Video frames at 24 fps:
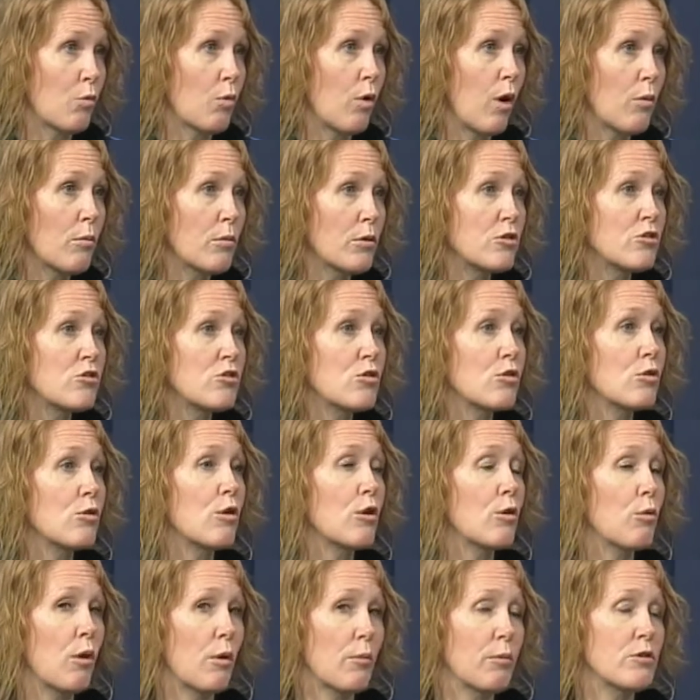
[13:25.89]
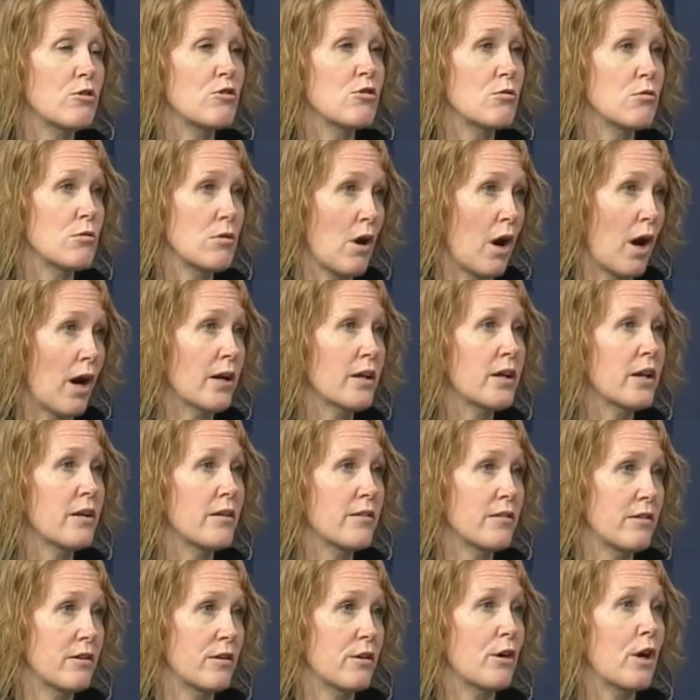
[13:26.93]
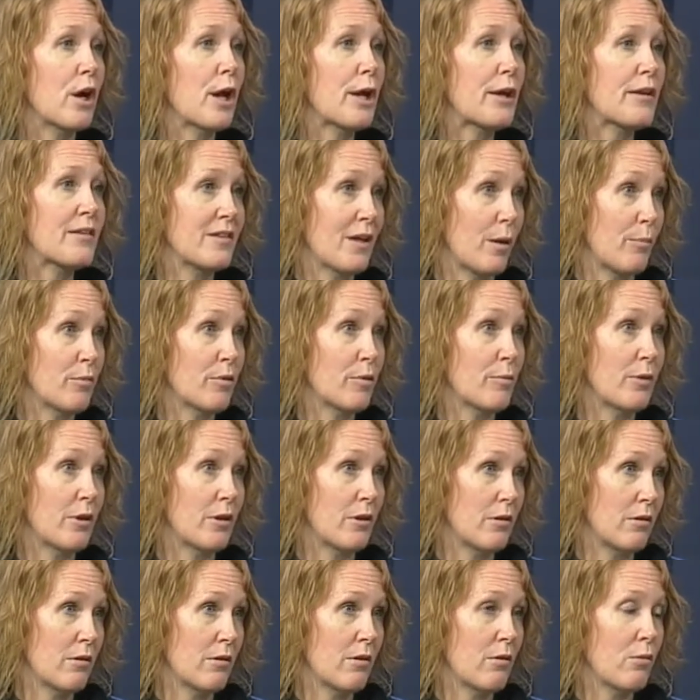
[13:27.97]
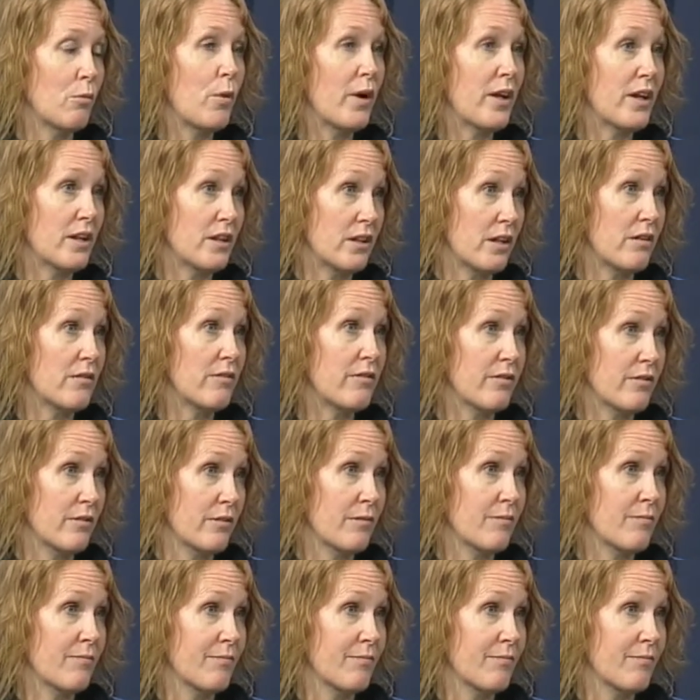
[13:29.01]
What would you or what would you not consider acceptable way to live? I